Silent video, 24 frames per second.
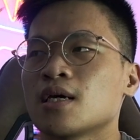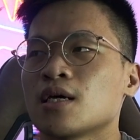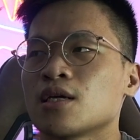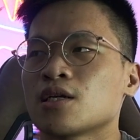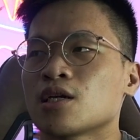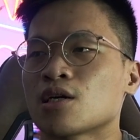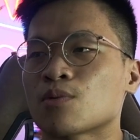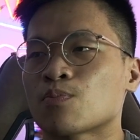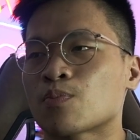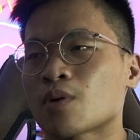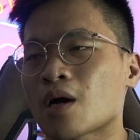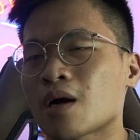
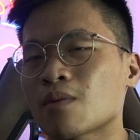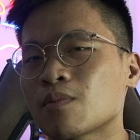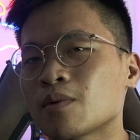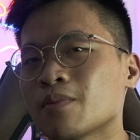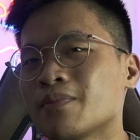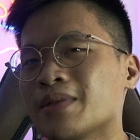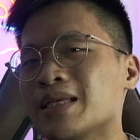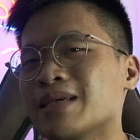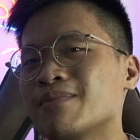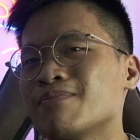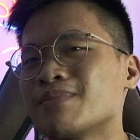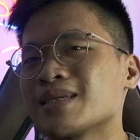you're
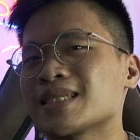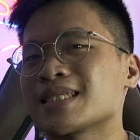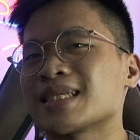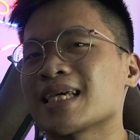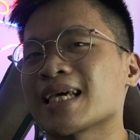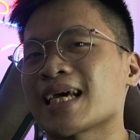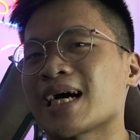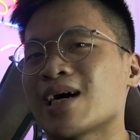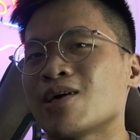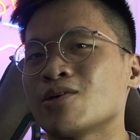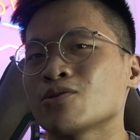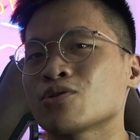probably
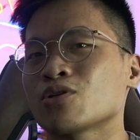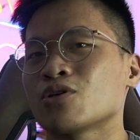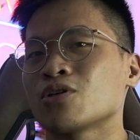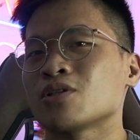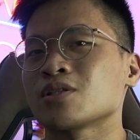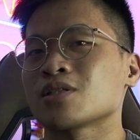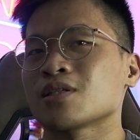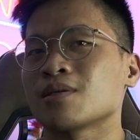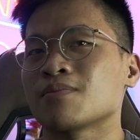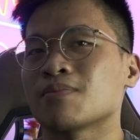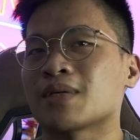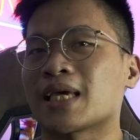missing out
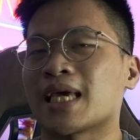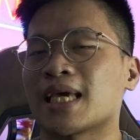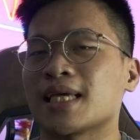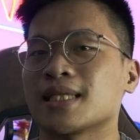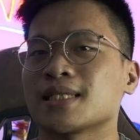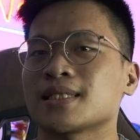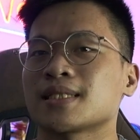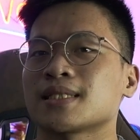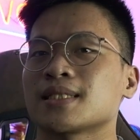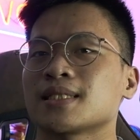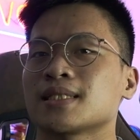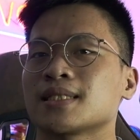on some
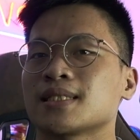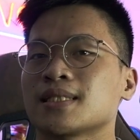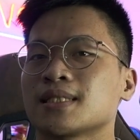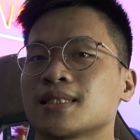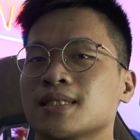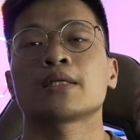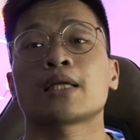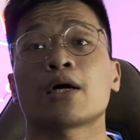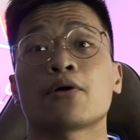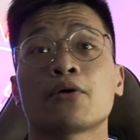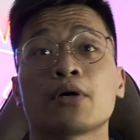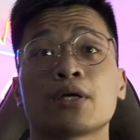gains.
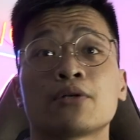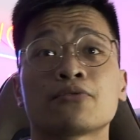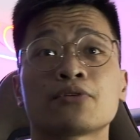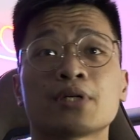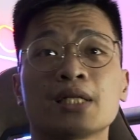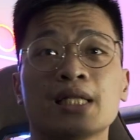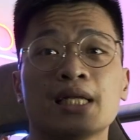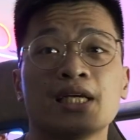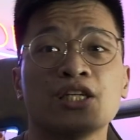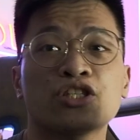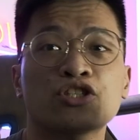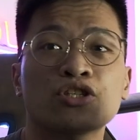Now, in
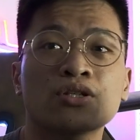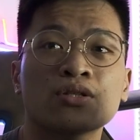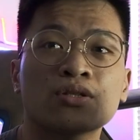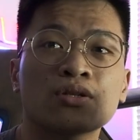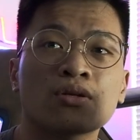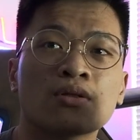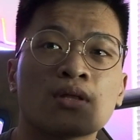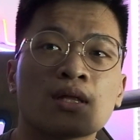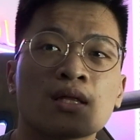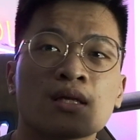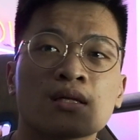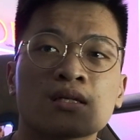relation
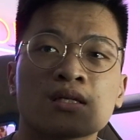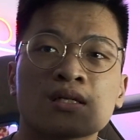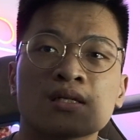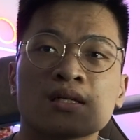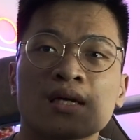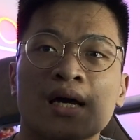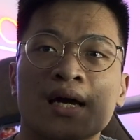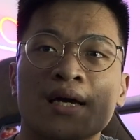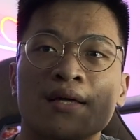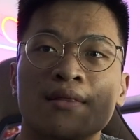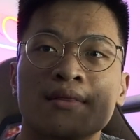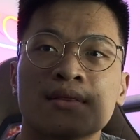to this,
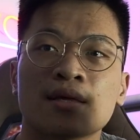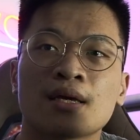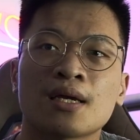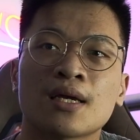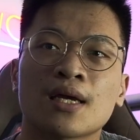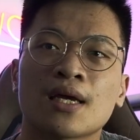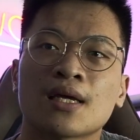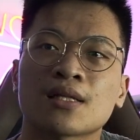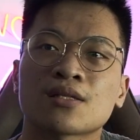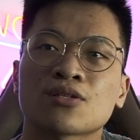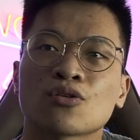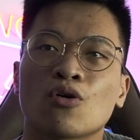I
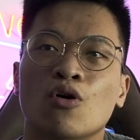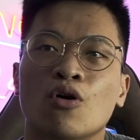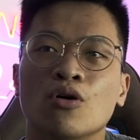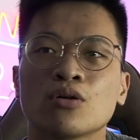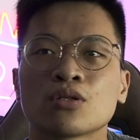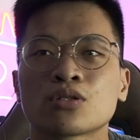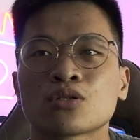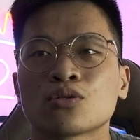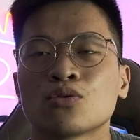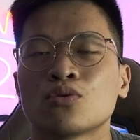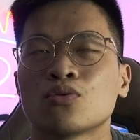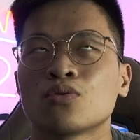think it's
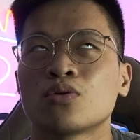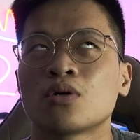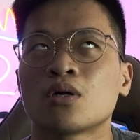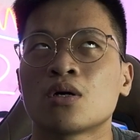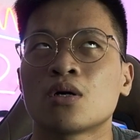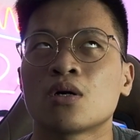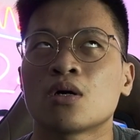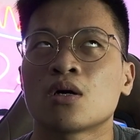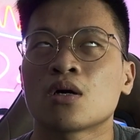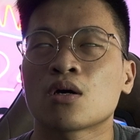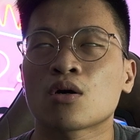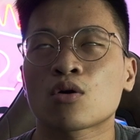also
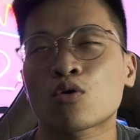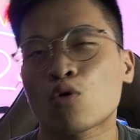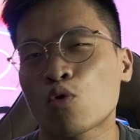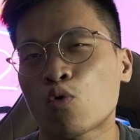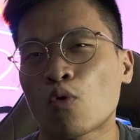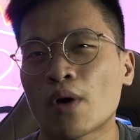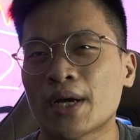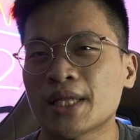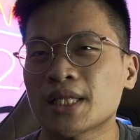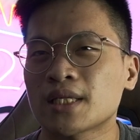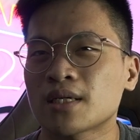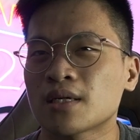
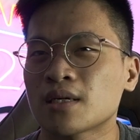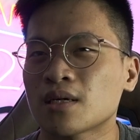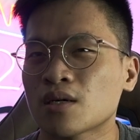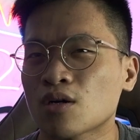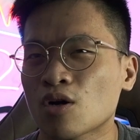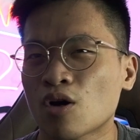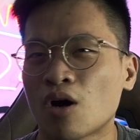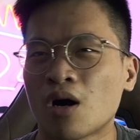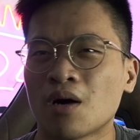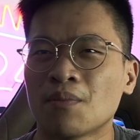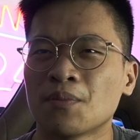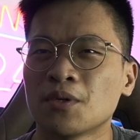quite
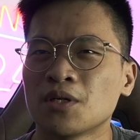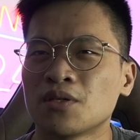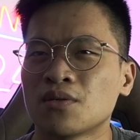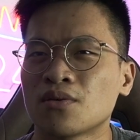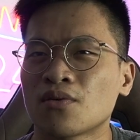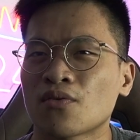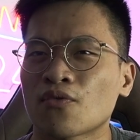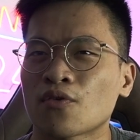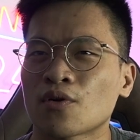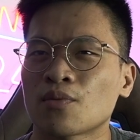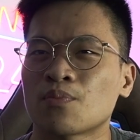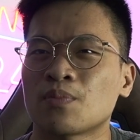common
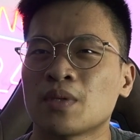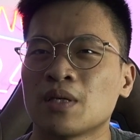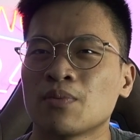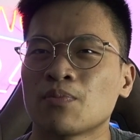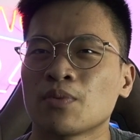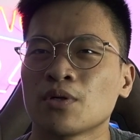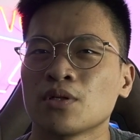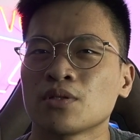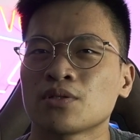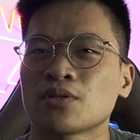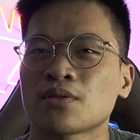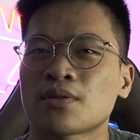for
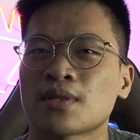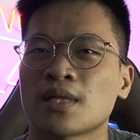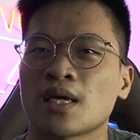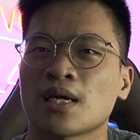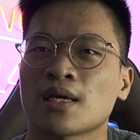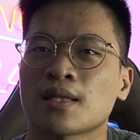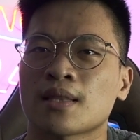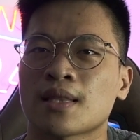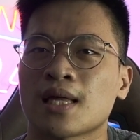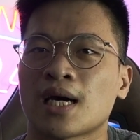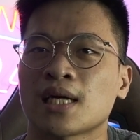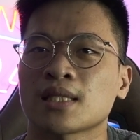people to think
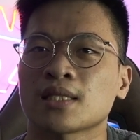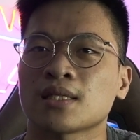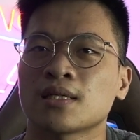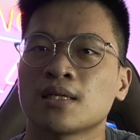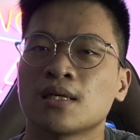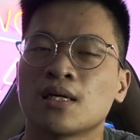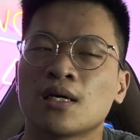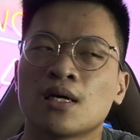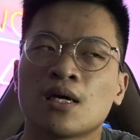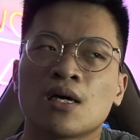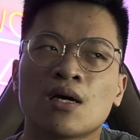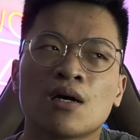that
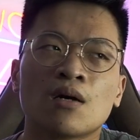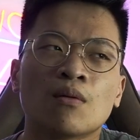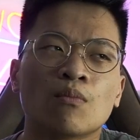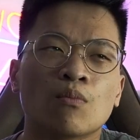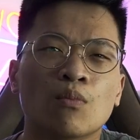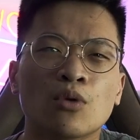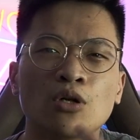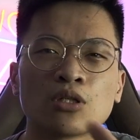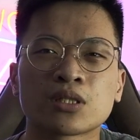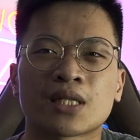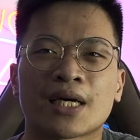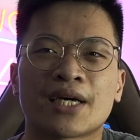
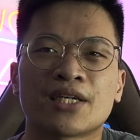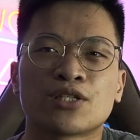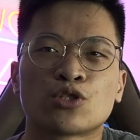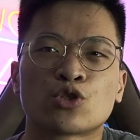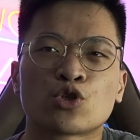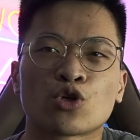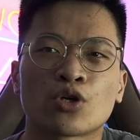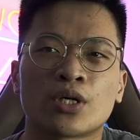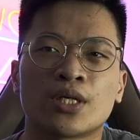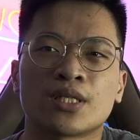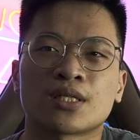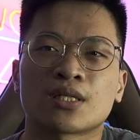
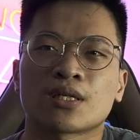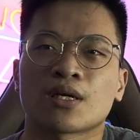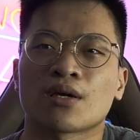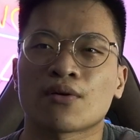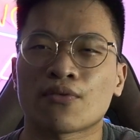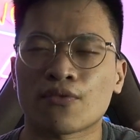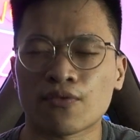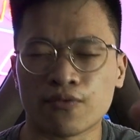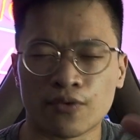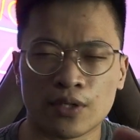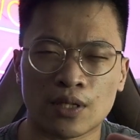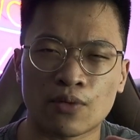multi-joint
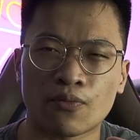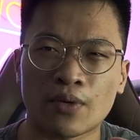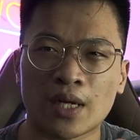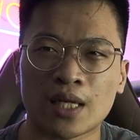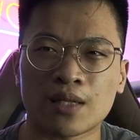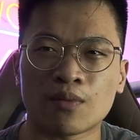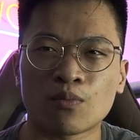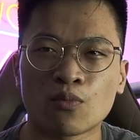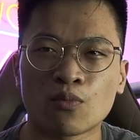free weight